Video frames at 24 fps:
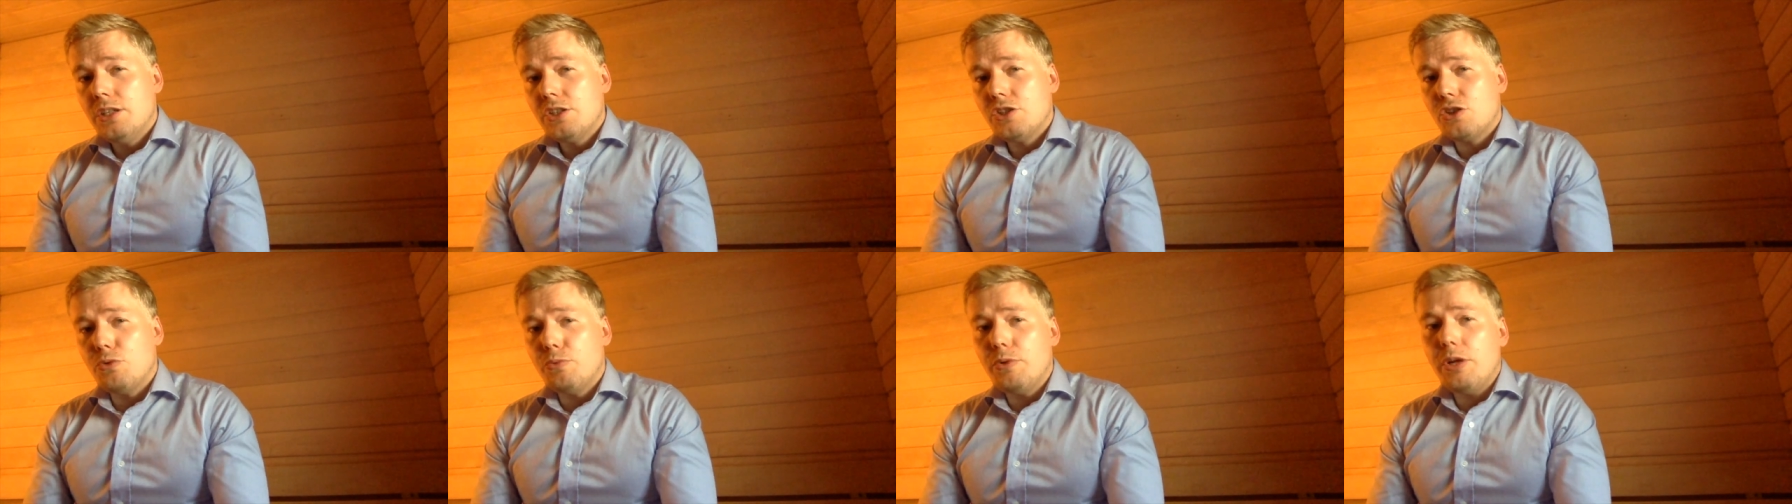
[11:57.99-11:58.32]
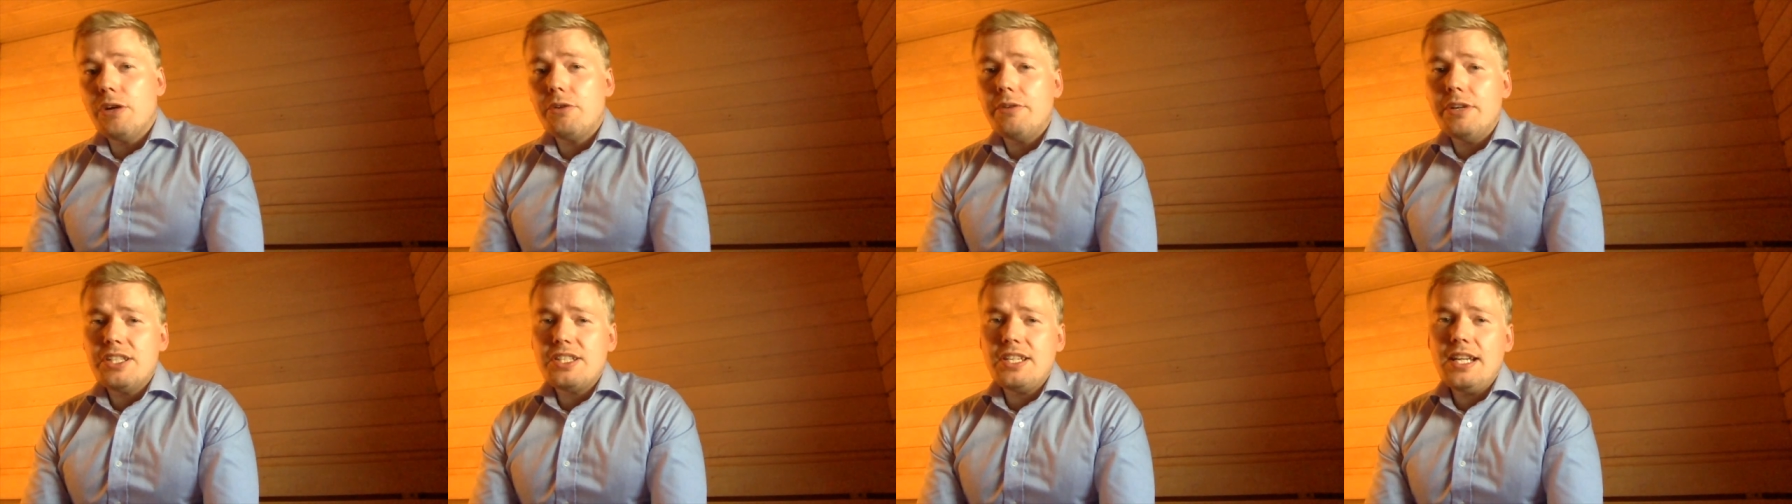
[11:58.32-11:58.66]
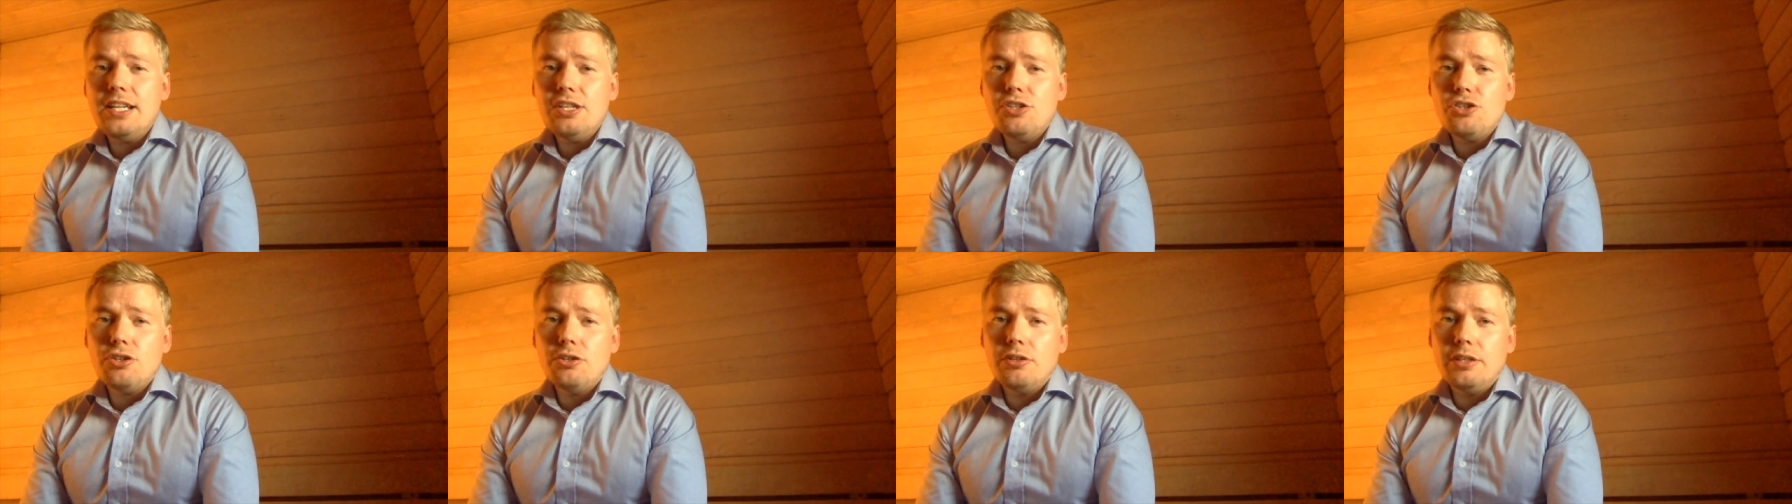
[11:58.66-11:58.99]
So we are
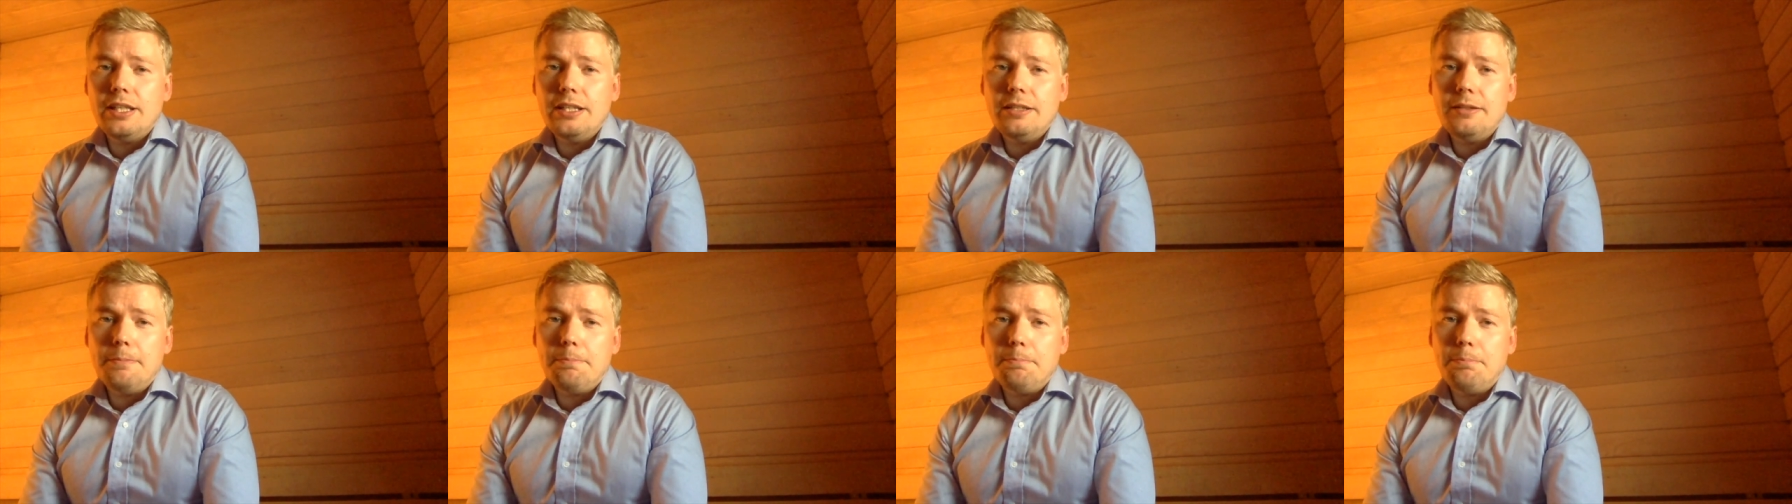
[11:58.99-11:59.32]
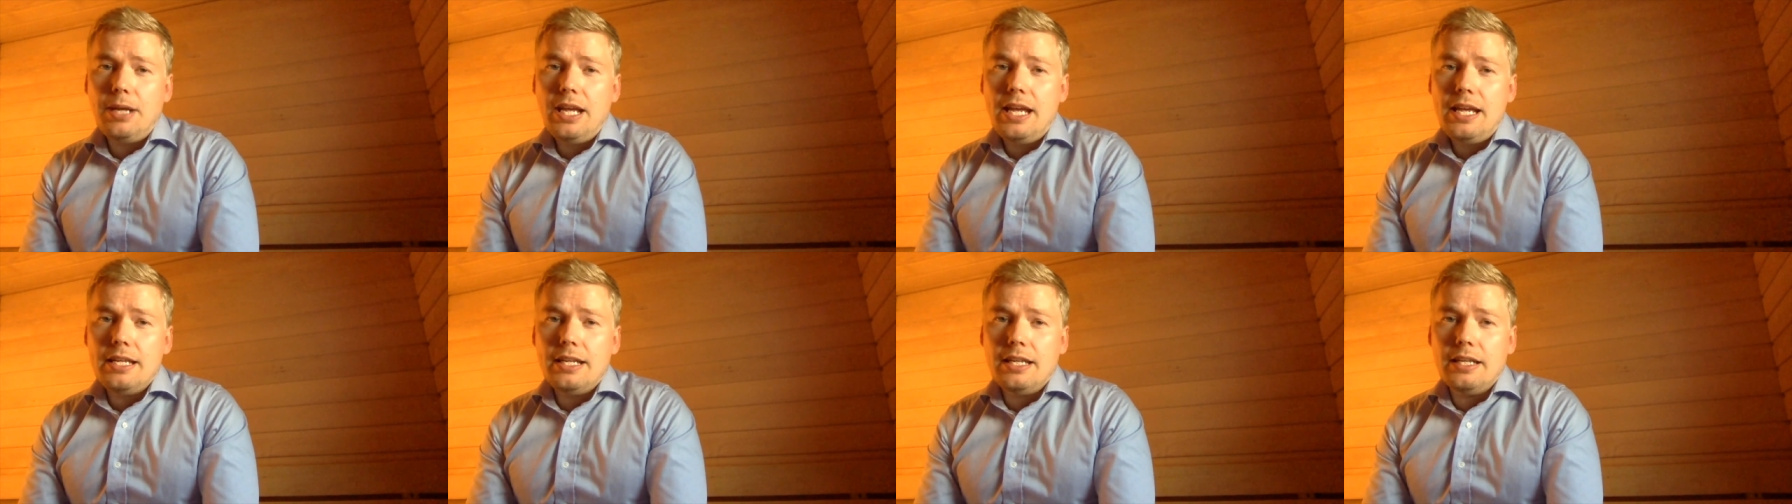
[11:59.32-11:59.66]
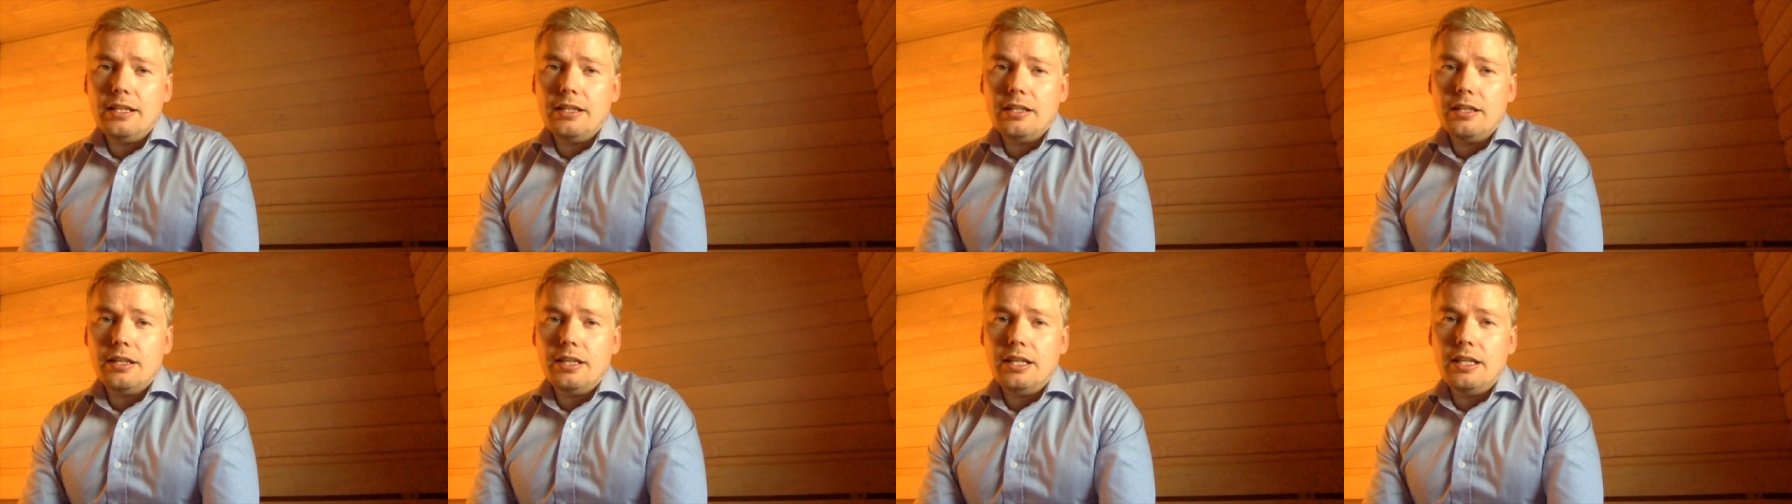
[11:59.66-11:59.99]
essentially
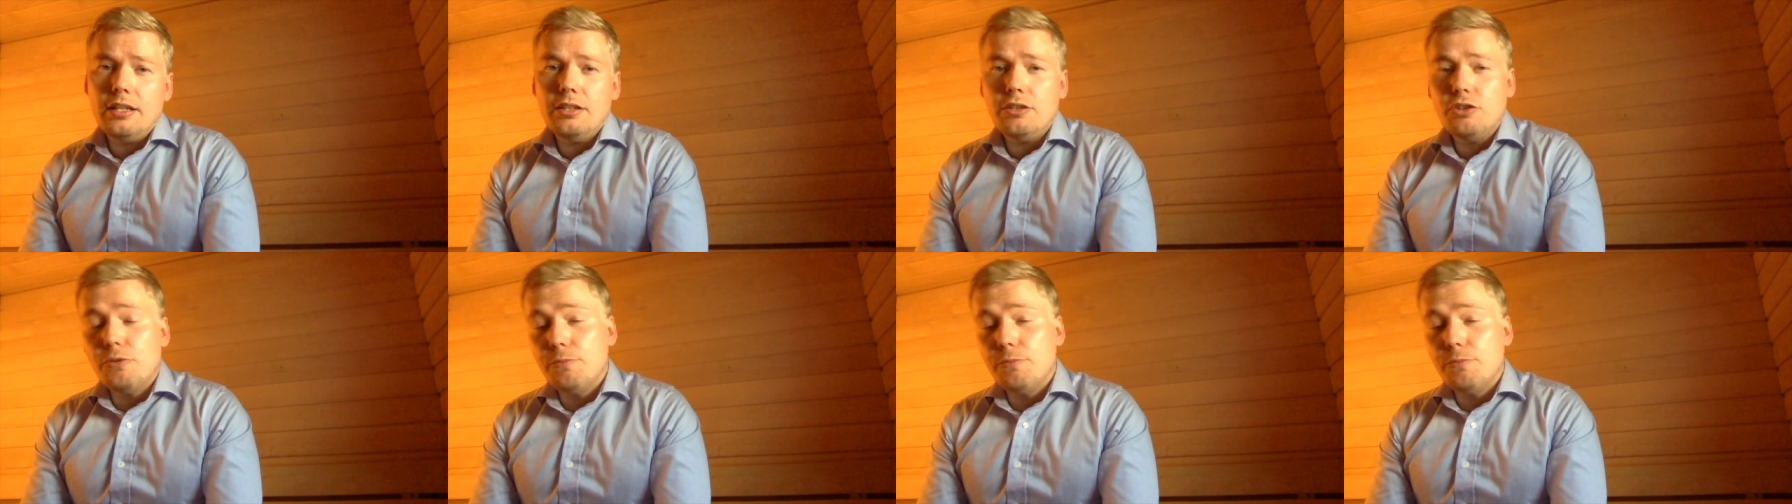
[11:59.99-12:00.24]
paying a